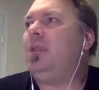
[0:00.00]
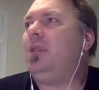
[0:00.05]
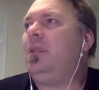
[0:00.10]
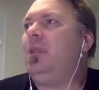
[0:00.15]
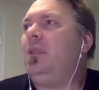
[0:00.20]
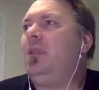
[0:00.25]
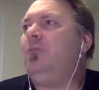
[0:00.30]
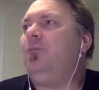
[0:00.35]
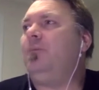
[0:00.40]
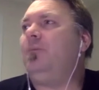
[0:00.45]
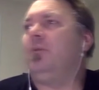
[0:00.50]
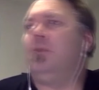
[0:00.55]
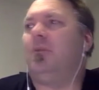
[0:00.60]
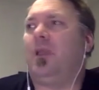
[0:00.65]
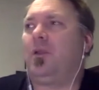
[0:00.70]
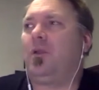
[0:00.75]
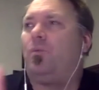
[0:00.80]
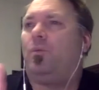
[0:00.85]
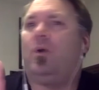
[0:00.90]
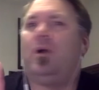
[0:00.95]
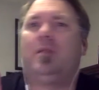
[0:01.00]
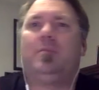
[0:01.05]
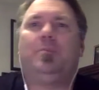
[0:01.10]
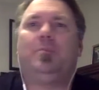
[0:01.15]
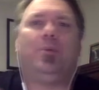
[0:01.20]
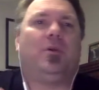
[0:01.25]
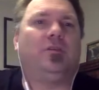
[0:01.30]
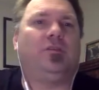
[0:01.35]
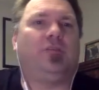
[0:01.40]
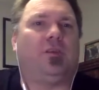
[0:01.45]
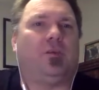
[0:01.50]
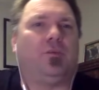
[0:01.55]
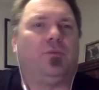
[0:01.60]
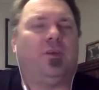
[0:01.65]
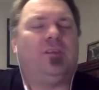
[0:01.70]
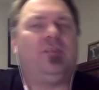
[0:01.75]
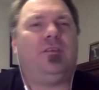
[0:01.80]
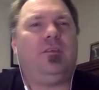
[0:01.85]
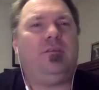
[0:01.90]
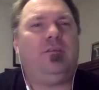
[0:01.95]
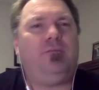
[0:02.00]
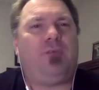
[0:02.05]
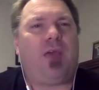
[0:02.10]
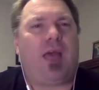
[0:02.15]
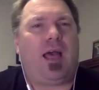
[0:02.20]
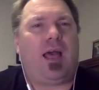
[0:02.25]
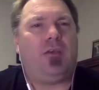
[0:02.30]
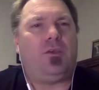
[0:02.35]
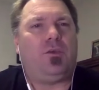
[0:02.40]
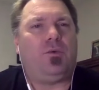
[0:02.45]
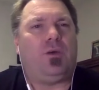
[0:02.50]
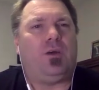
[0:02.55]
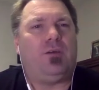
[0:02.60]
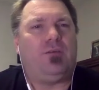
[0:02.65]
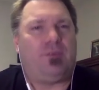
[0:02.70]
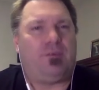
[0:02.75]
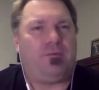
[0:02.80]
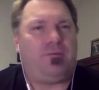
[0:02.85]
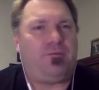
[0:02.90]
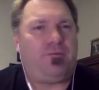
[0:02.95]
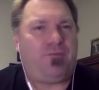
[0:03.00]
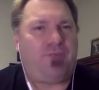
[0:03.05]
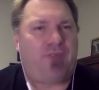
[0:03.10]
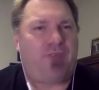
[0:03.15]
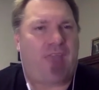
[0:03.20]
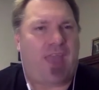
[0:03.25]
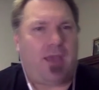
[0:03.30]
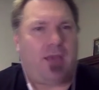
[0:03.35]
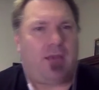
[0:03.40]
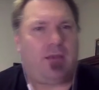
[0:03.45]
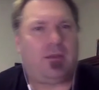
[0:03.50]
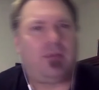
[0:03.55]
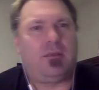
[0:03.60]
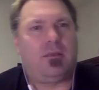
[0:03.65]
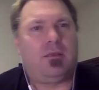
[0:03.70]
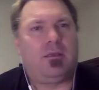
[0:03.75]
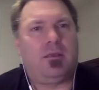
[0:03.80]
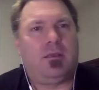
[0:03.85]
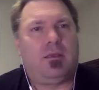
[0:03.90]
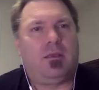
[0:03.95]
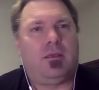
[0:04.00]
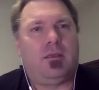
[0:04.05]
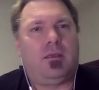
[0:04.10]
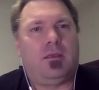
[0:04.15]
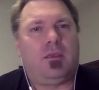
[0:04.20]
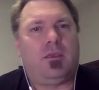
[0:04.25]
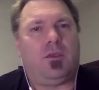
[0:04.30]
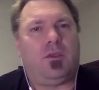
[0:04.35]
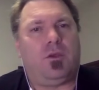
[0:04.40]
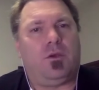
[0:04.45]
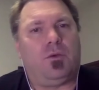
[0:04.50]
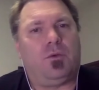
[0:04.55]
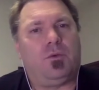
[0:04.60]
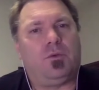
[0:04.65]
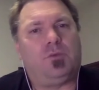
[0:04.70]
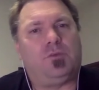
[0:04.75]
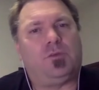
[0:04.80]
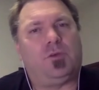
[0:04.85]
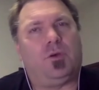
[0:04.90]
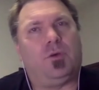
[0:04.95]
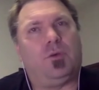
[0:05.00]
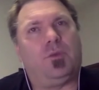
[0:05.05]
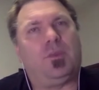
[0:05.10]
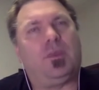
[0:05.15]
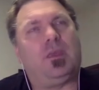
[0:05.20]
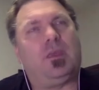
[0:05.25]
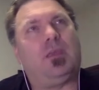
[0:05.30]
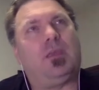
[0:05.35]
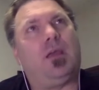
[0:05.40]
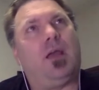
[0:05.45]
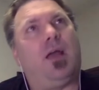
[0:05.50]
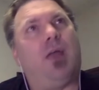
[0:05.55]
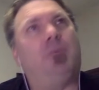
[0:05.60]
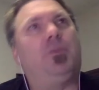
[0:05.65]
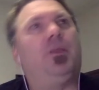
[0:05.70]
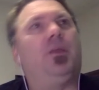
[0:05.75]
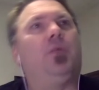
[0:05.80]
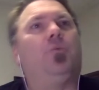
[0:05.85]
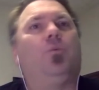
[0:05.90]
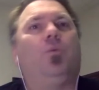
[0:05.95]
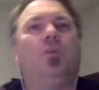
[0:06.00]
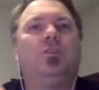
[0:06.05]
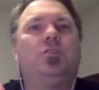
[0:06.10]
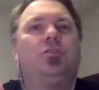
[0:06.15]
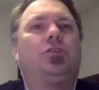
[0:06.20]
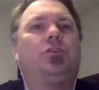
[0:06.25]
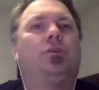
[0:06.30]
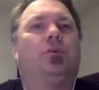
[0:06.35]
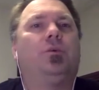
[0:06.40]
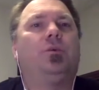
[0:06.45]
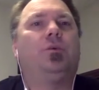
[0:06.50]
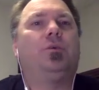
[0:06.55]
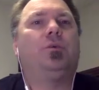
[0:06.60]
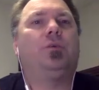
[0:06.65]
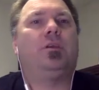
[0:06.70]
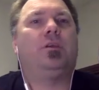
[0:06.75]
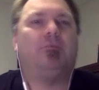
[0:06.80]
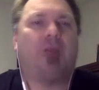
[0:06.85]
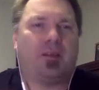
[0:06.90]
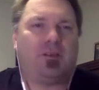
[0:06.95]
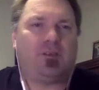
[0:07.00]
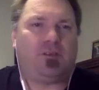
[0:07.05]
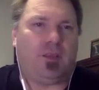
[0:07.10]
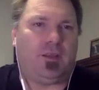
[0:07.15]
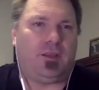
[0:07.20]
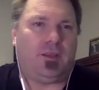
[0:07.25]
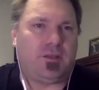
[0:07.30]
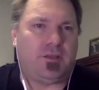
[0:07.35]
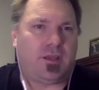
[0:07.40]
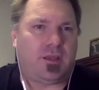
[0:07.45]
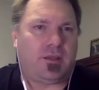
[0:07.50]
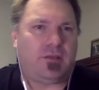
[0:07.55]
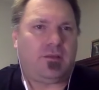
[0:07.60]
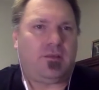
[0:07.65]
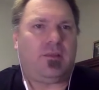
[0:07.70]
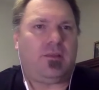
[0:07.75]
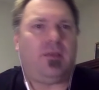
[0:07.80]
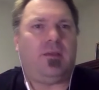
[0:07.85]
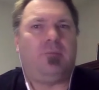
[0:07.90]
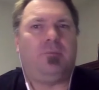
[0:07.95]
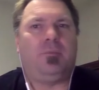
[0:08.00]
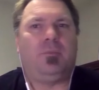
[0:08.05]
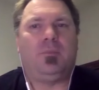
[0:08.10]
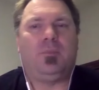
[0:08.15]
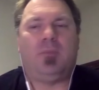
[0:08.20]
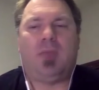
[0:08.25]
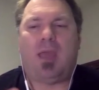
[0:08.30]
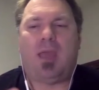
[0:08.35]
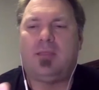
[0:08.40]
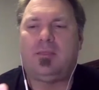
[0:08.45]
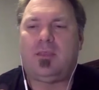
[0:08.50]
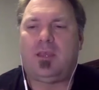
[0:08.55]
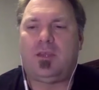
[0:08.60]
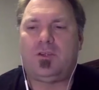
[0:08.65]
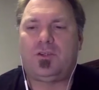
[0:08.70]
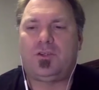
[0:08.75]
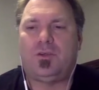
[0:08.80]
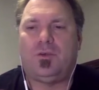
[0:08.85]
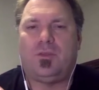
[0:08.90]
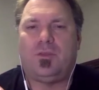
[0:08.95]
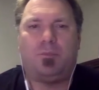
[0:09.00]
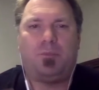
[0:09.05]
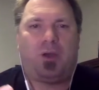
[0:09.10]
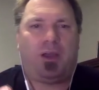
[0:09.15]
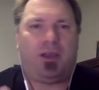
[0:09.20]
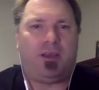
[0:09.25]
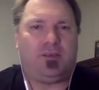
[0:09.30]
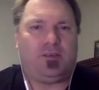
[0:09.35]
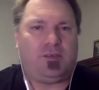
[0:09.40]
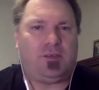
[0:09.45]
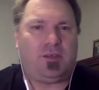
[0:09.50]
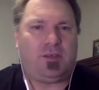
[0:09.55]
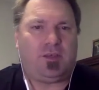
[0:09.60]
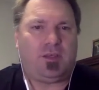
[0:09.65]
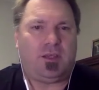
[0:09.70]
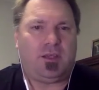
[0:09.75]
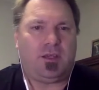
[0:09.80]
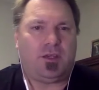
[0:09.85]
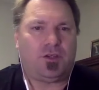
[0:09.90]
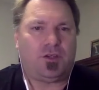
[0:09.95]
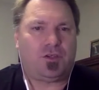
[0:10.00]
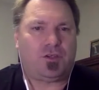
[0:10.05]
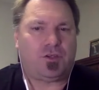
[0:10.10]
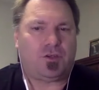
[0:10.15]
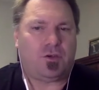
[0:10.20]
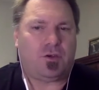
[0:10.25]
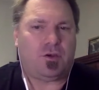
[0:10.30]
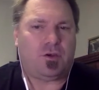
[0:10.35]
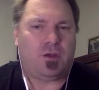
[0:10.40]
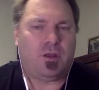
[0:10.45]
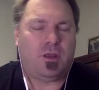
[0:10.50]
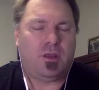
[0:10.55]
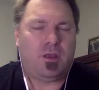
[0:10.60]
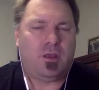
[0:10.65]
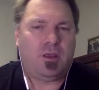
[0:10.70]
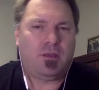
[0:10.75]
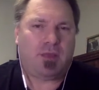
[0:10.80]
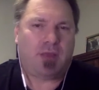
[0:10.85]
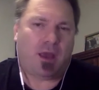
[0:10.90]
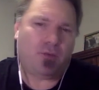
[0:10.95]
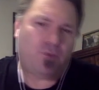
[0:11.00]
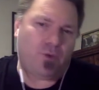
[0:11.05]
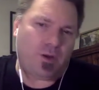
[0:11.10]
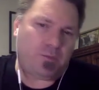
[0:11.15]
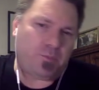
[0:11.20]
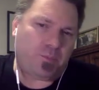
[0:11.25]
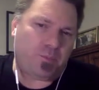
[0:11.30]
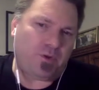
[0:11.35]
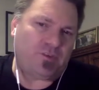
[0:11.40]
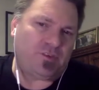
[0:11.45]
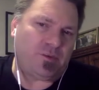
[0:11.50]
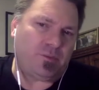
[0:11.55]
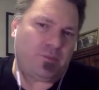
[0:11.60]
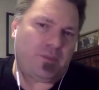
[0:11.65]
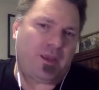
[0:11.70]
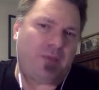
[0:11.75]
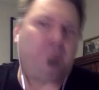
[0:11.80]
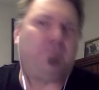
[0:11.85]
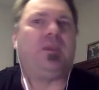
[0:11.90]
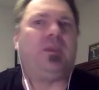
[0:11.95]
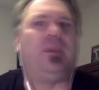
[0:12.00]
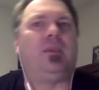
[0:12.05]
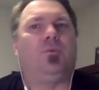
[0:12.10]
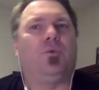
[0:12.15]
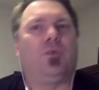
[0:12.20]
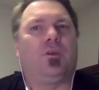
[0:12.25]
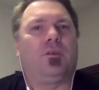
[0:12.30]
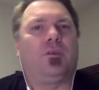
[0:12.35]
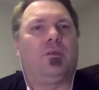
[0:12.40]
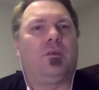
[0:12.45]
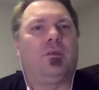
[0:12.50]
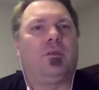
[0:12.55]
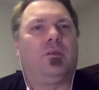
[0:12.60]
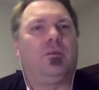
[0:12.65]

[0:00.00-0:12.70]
if one person, what's the value of a fan? So think, I play one show a year, I sell a ticket to them. At that show, they buy a CD, a shirt. That one person might be worth